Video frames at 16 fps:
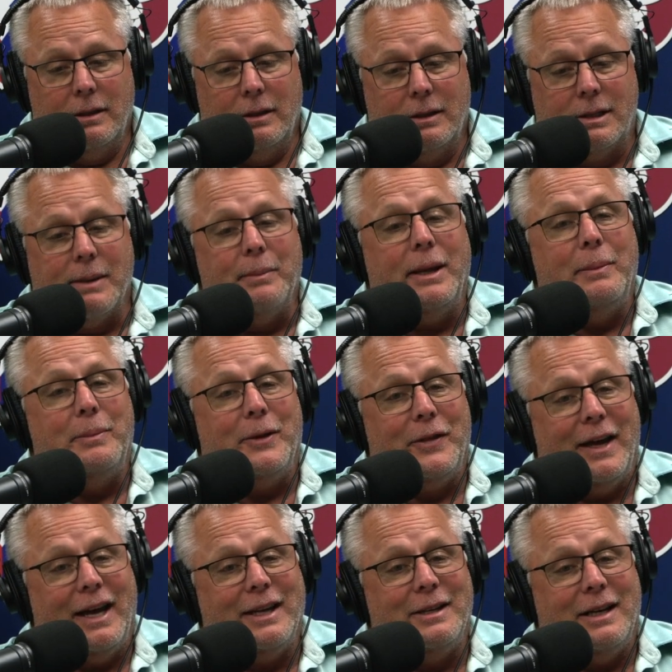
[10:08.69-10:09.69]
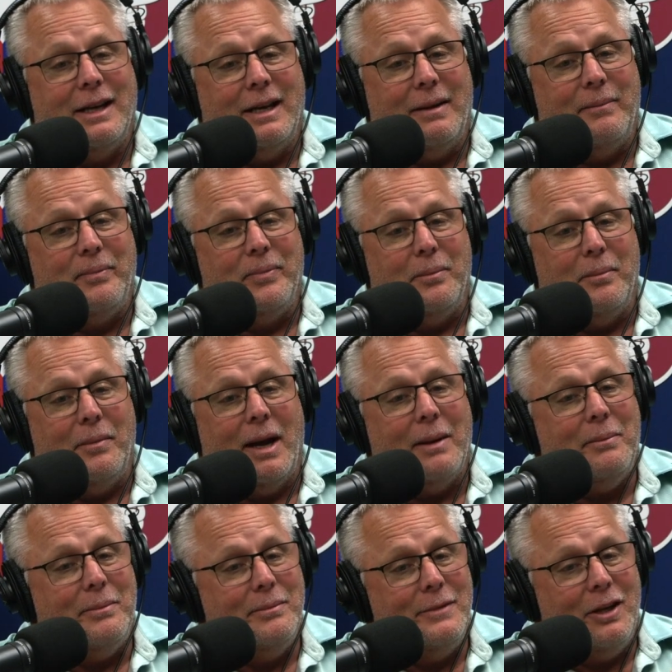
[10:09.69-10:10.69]
some people that um,
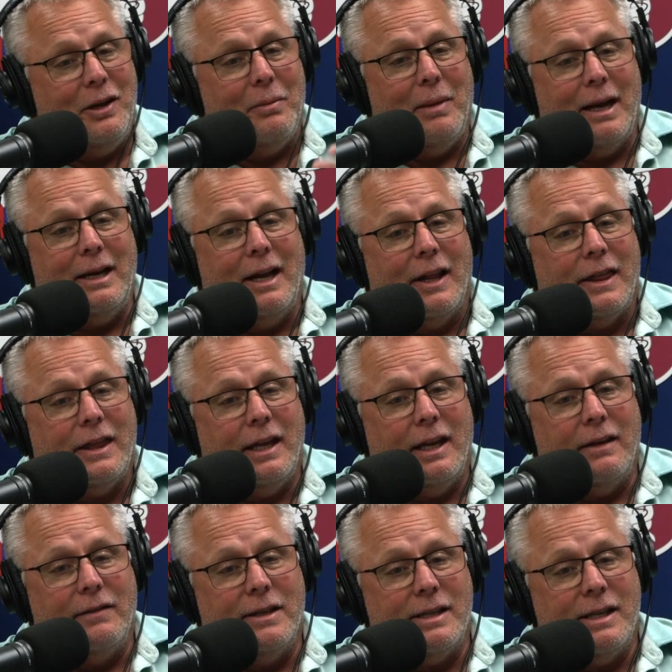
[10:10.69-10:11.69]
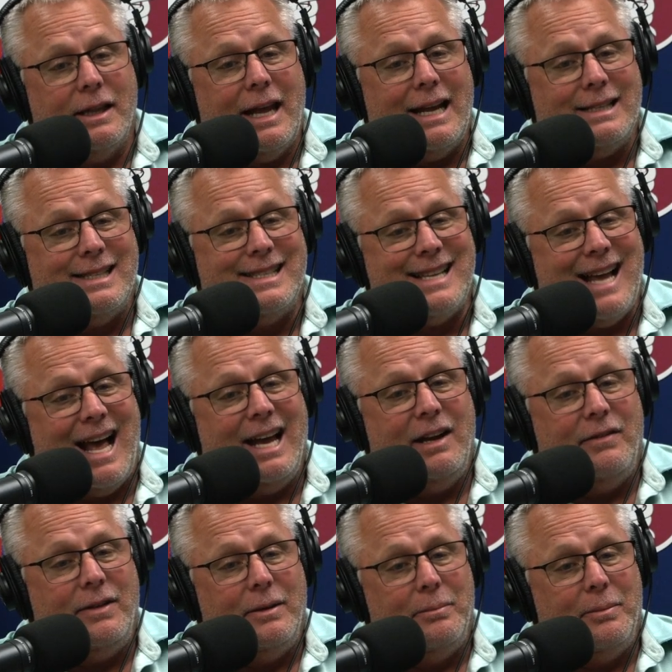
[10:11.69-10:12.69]
might you might not think of the, that
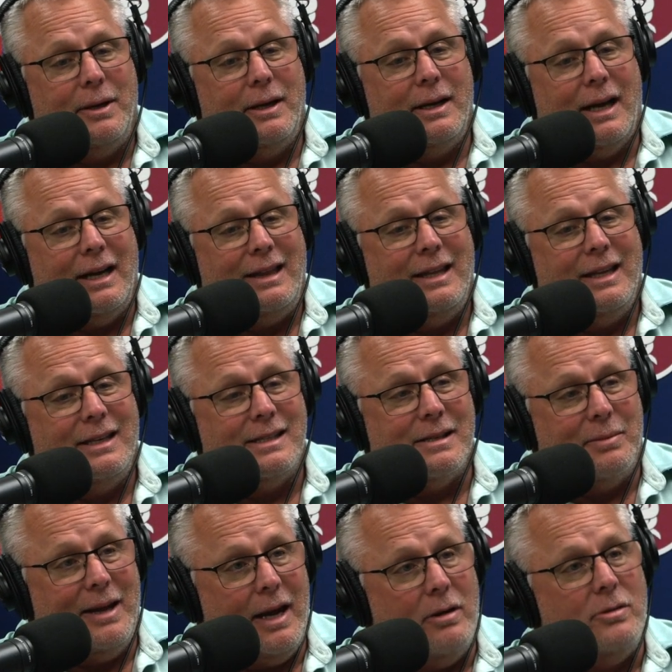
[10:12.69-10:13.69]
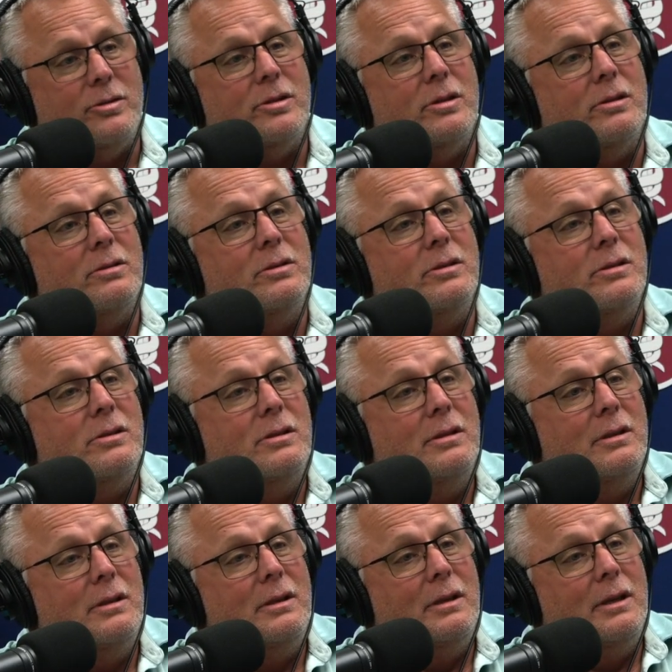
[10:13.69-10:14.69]
side of it, but I think some counselors,
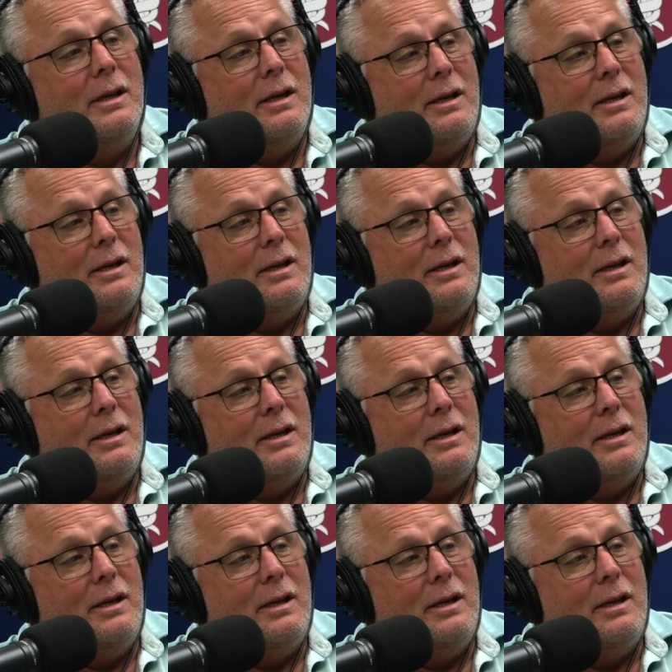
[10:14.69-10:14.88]
mm -hmm.